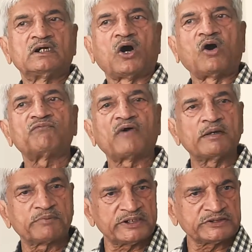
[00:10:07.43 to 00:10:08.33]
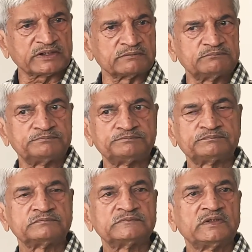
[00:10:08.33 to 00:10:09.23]
of vibration
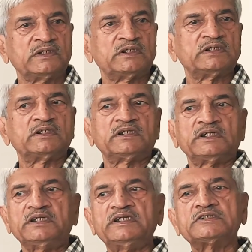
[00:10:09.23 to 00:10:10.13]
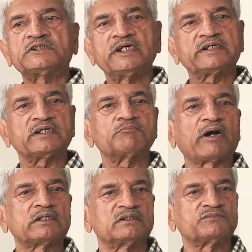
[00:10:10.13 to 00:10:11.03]
initiated
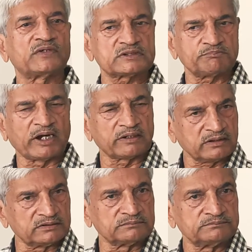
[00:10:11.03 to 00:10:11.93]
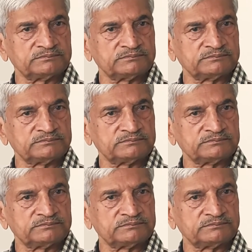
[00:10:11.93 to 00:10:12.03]
by the first particle